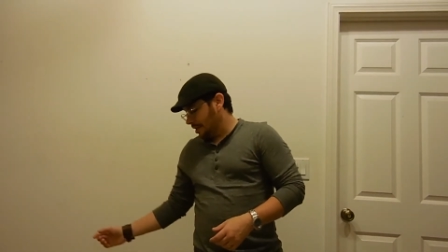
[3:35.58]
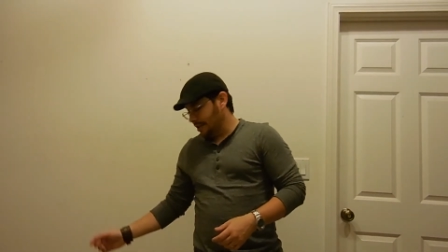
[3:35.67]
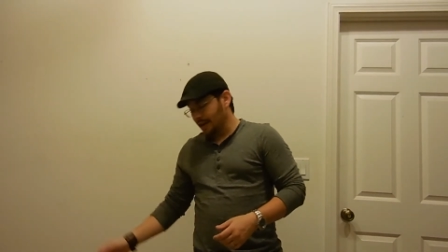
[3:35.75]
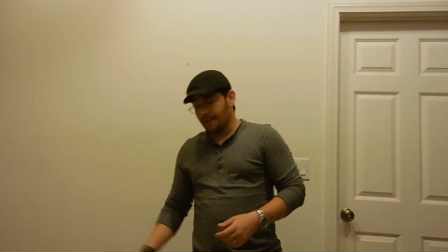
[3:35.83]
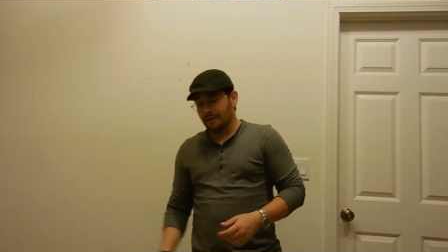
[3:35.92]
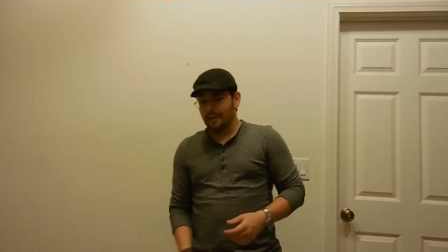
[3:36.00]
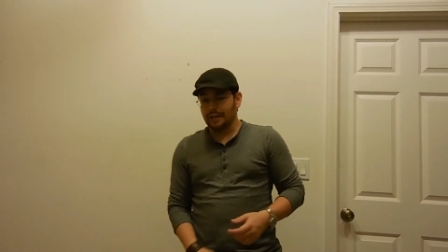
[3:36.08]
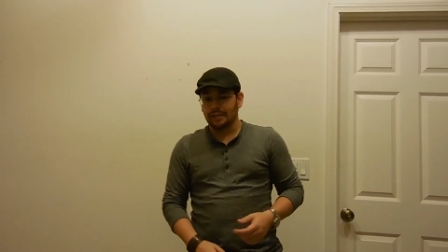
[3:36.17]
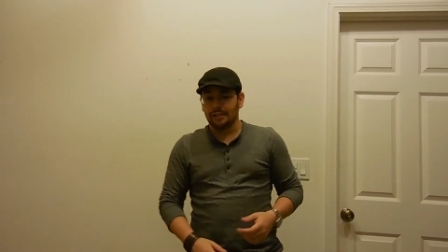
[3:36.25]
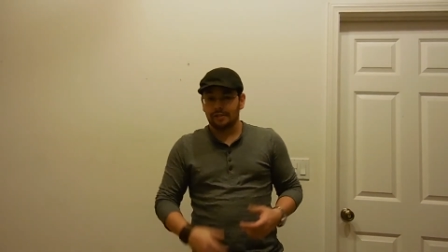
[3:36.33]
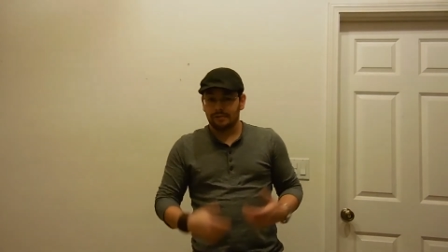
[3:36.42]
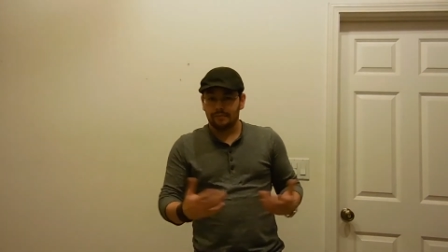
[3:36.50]
The other
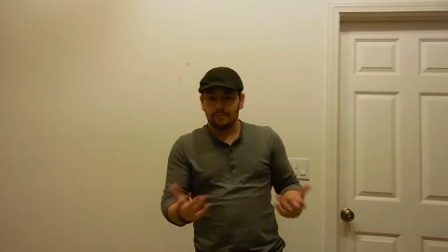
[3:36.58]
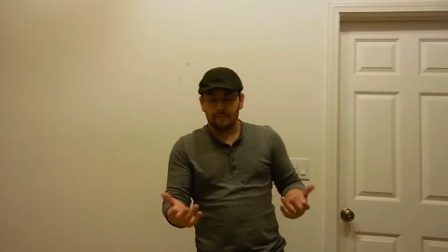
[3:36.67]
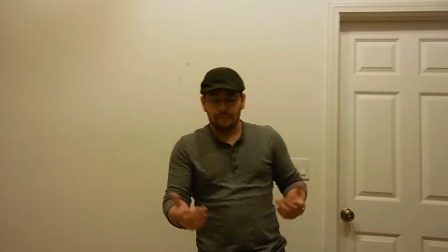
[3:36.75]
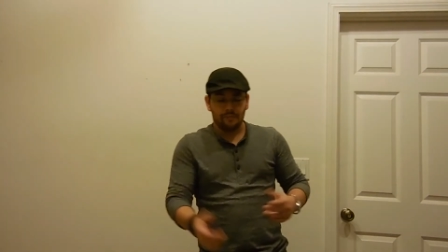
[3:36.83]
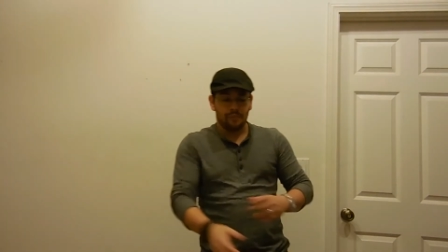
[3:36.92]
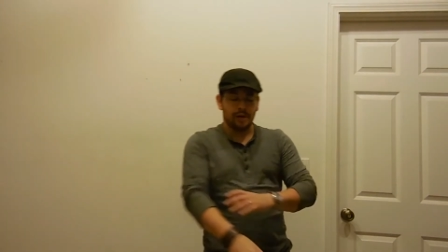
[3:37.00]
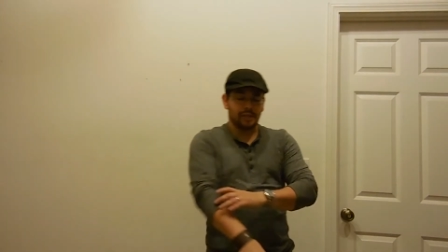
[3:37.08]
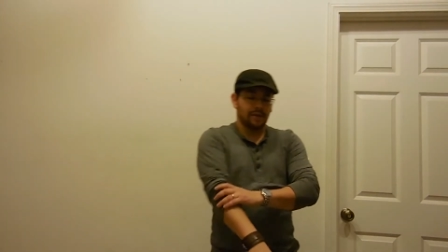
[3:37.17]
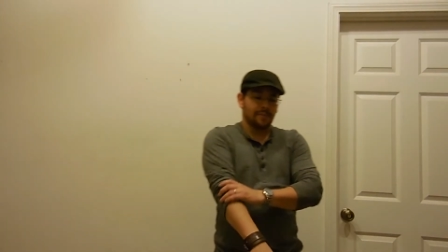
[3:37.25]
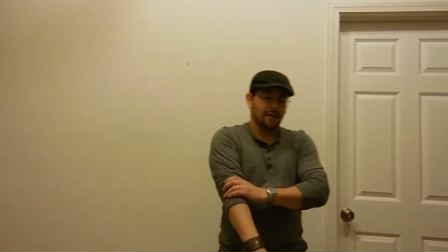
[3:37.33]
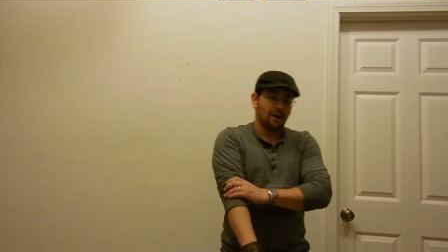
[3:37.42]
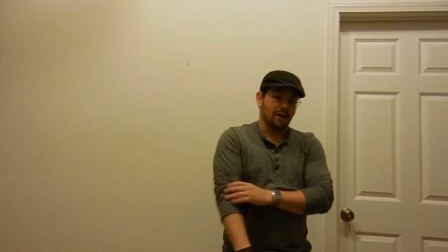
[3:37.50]
is putting
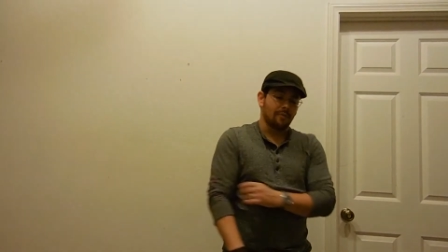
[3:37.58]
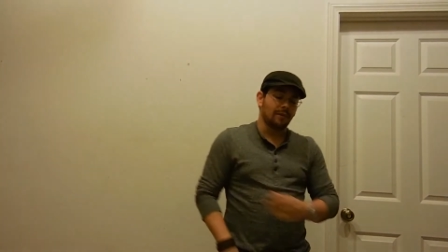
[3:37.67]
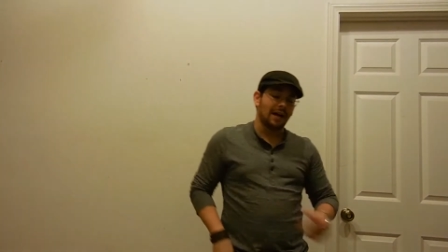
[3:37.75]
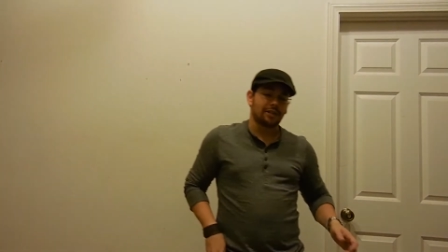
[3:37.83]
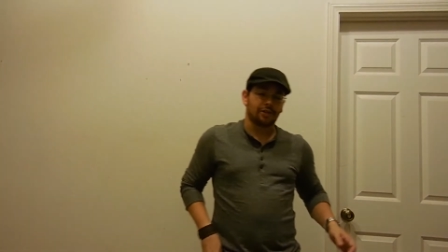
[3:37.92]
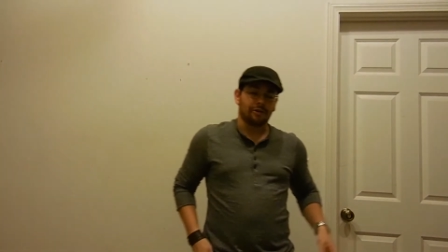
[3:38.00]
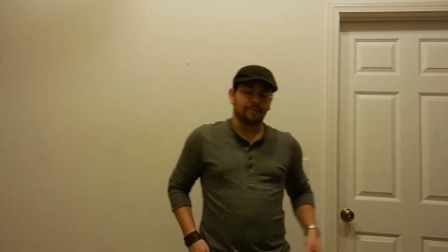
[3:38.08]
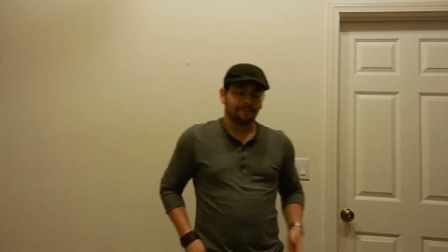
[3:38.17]
something on a blaster.